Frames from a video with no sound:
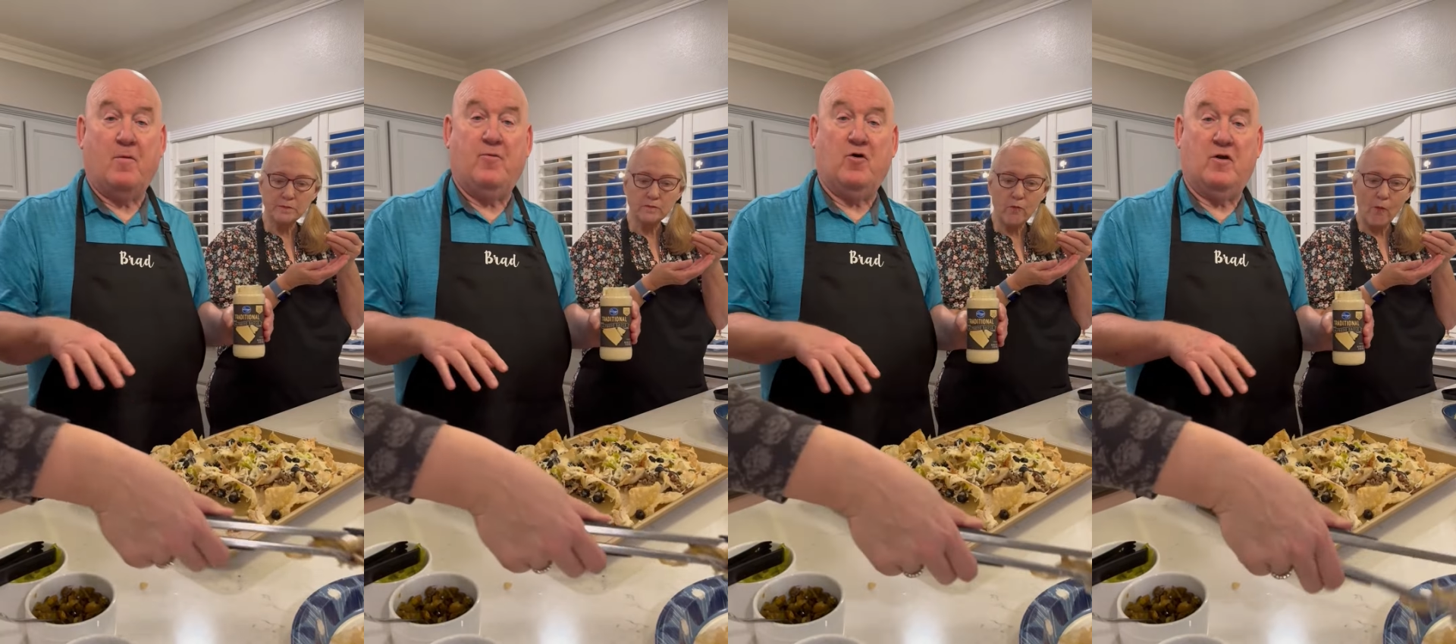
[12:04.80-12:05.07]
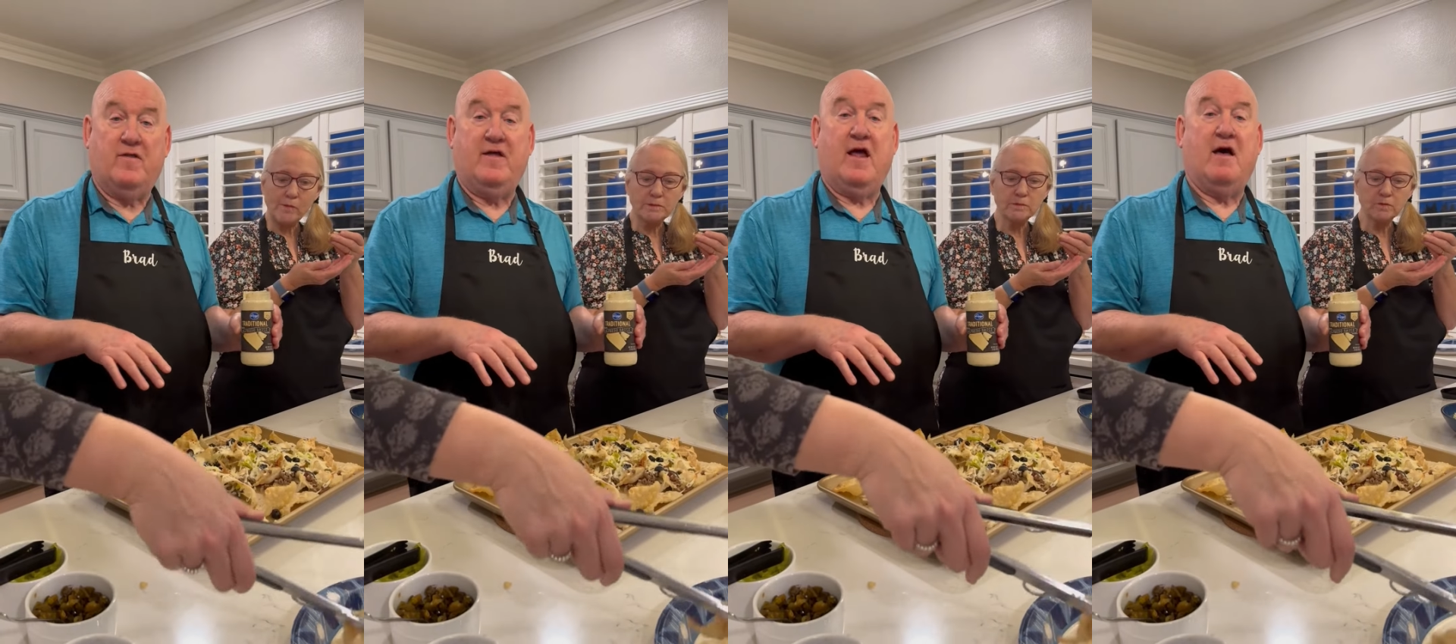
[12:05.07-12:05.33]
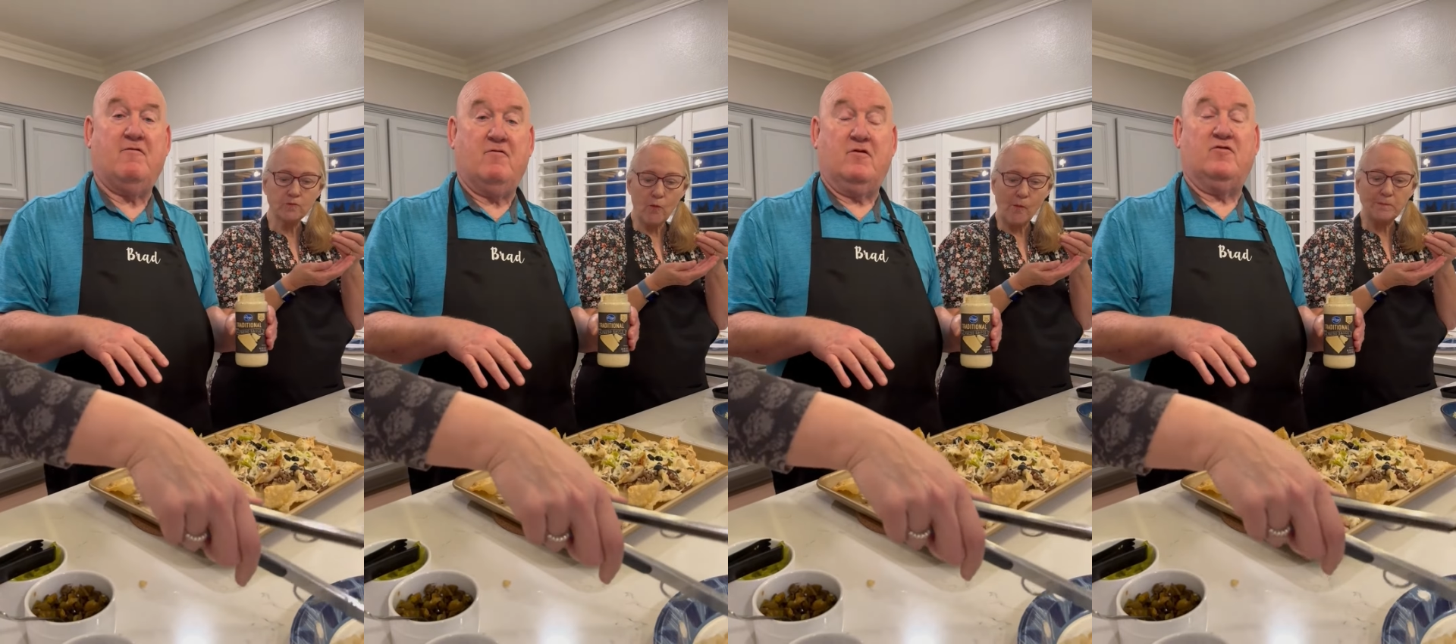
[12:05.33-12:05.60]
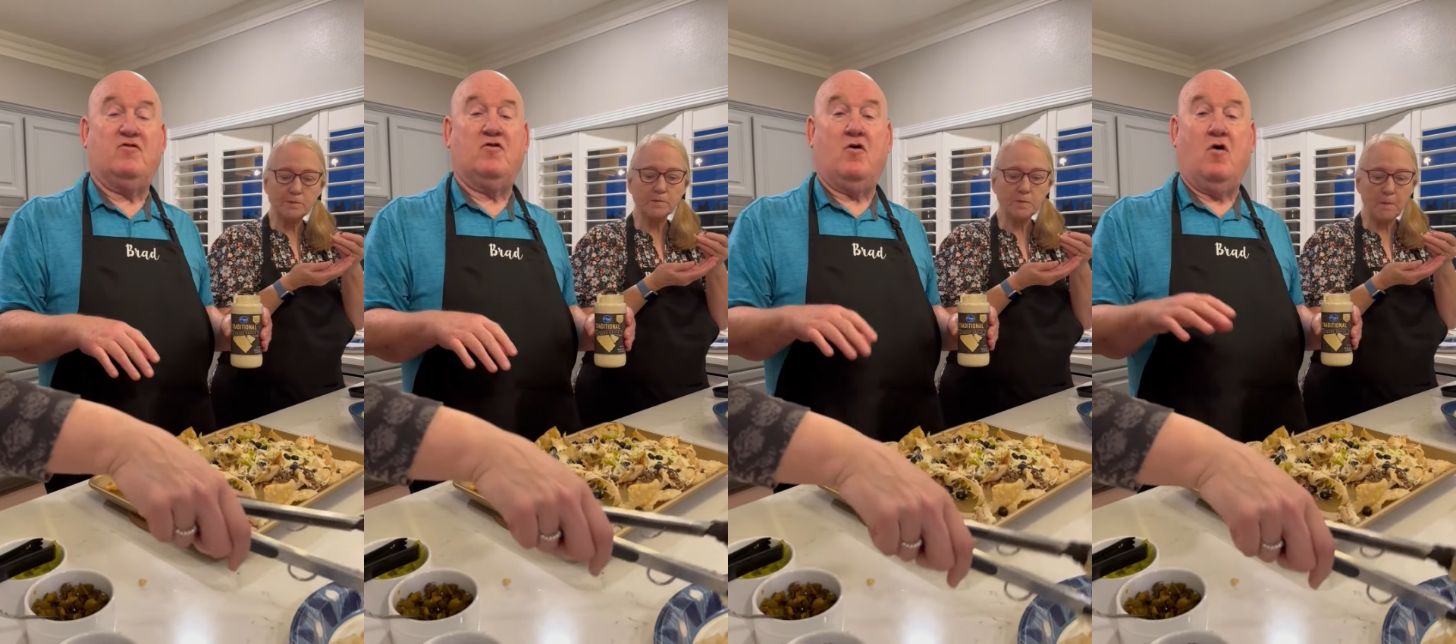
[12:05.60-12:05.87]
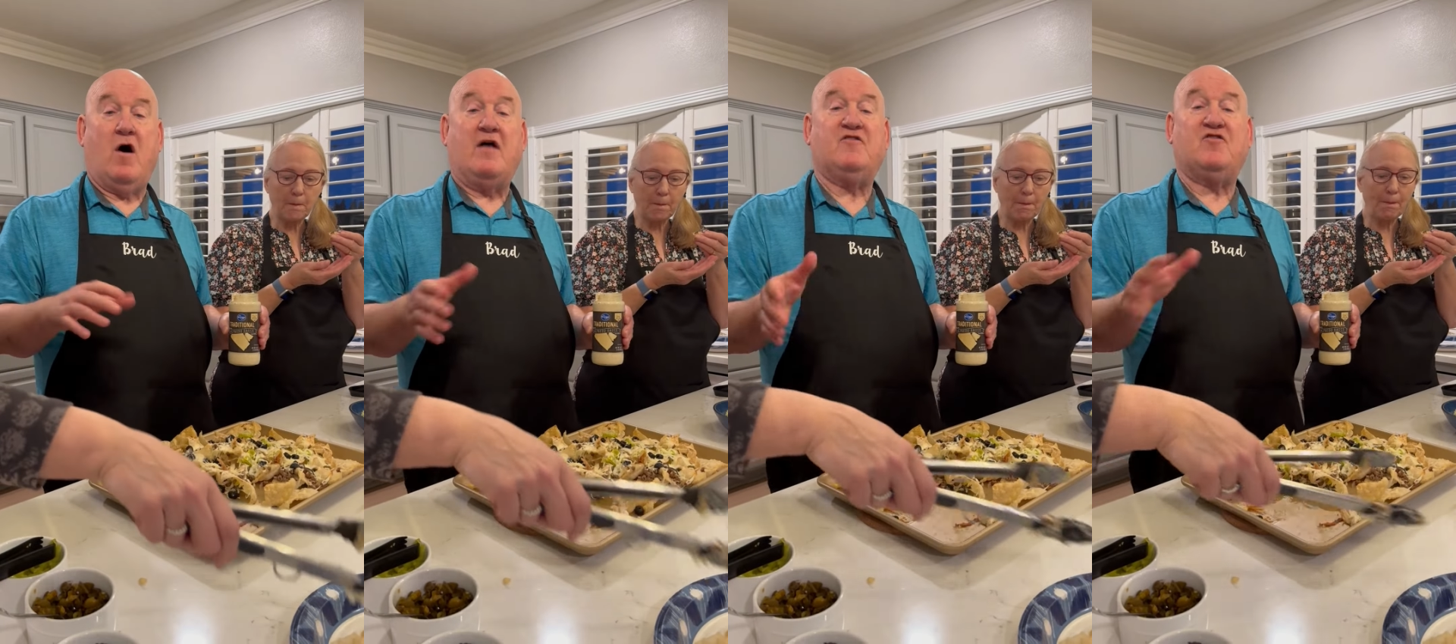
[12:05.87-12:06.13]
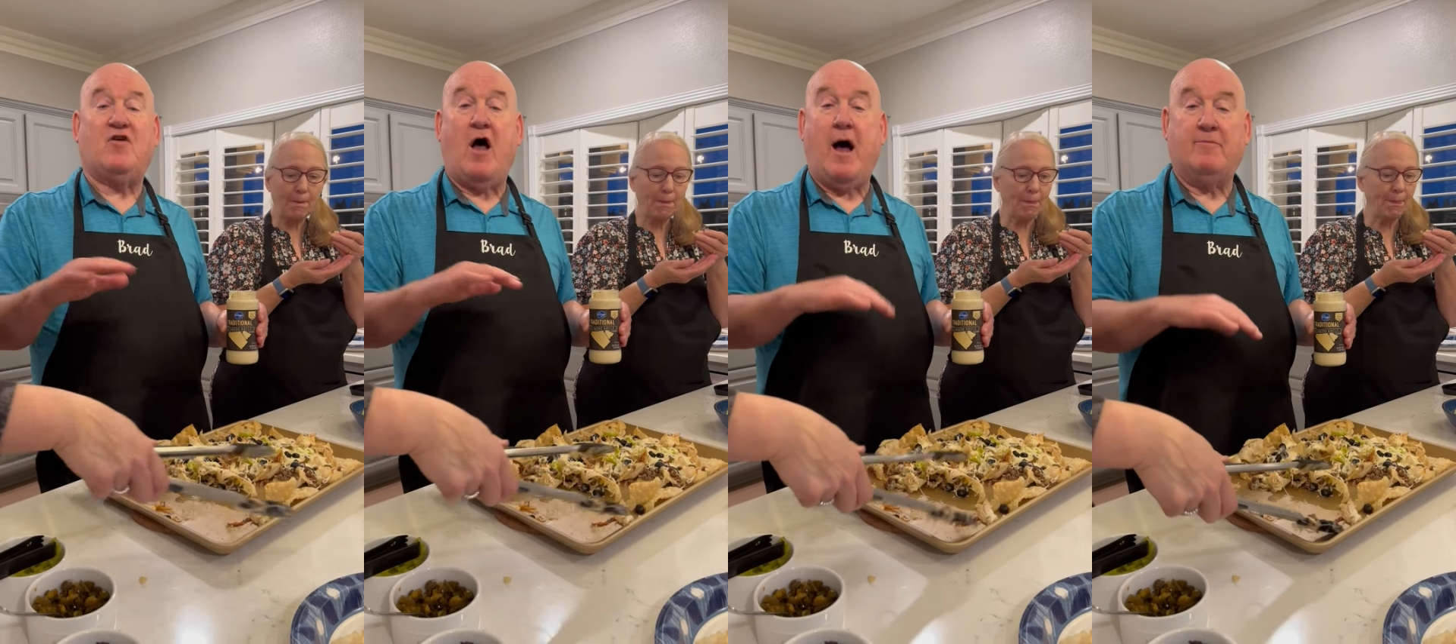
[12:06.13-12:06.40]
you put it in the oven. So I
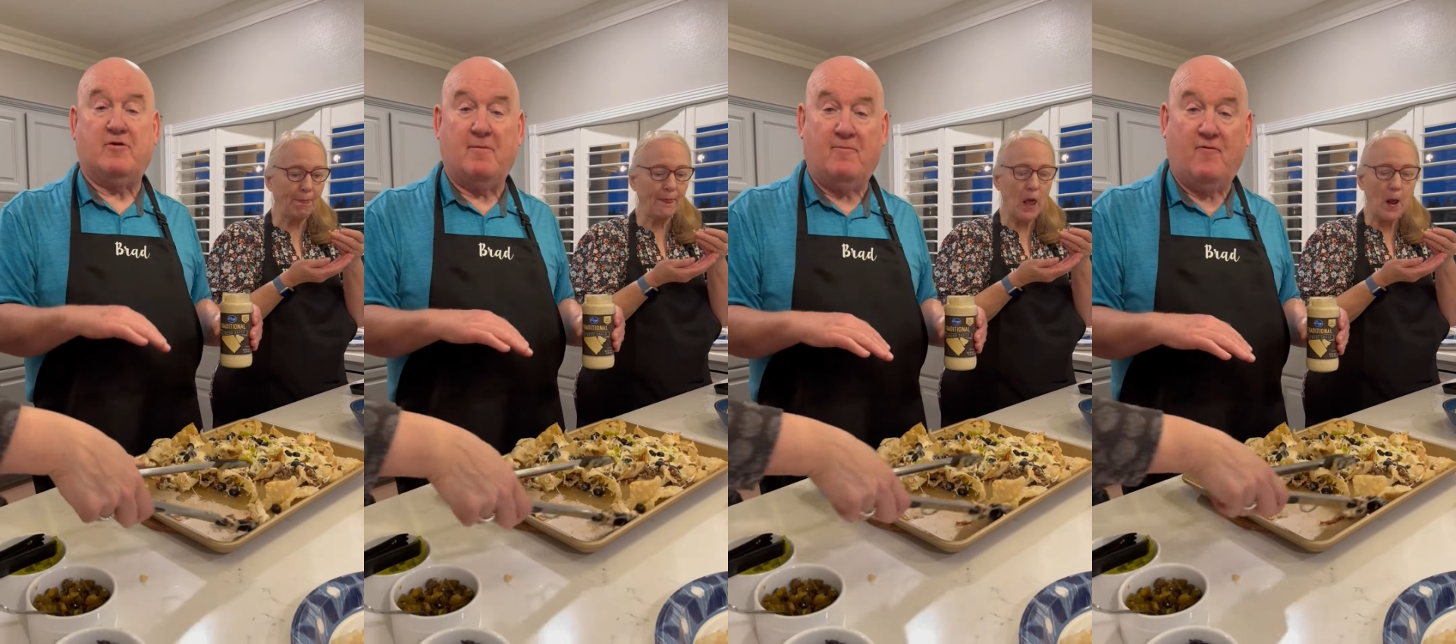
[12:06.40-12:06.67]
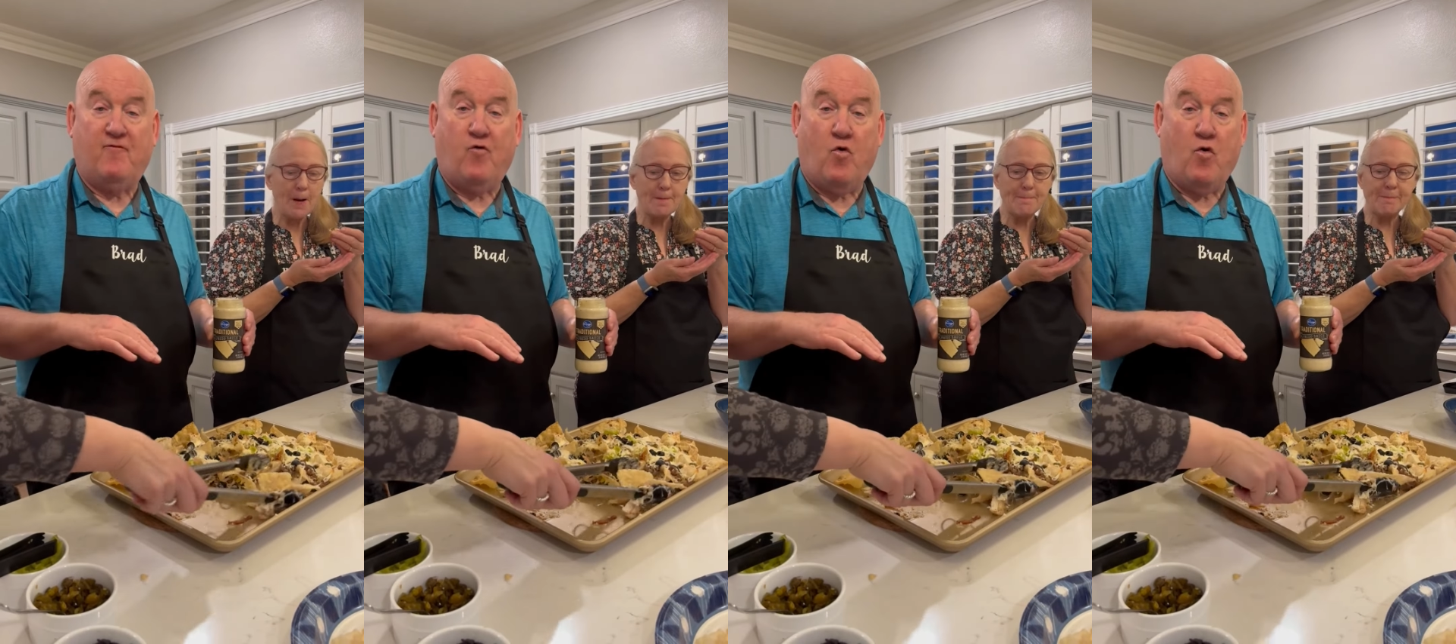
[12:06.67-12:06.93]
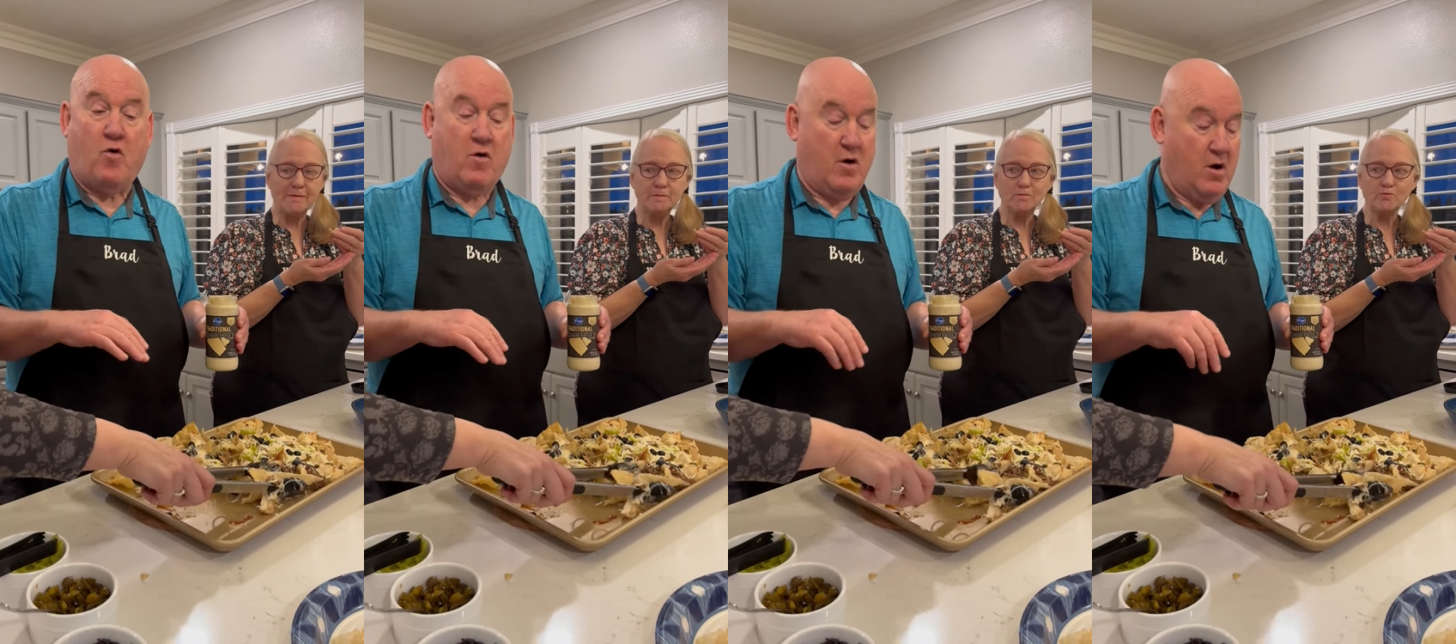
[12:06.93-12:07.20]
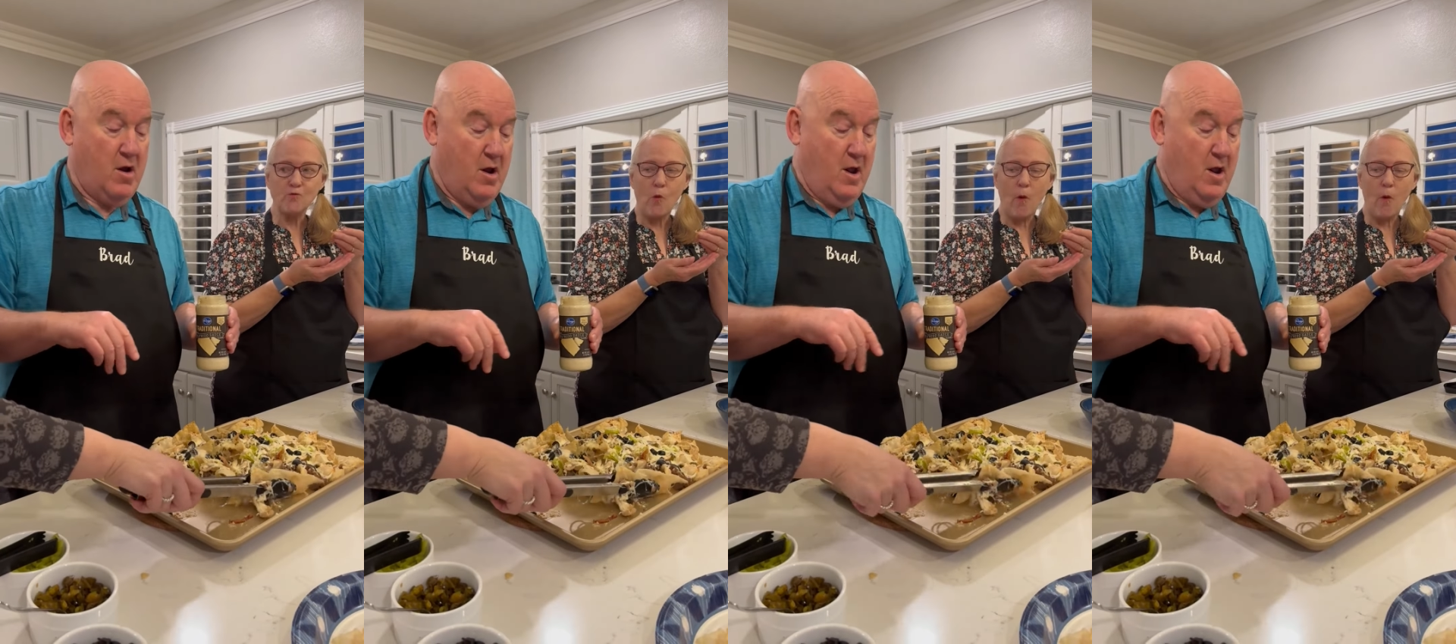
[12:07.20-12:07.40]
stopped it before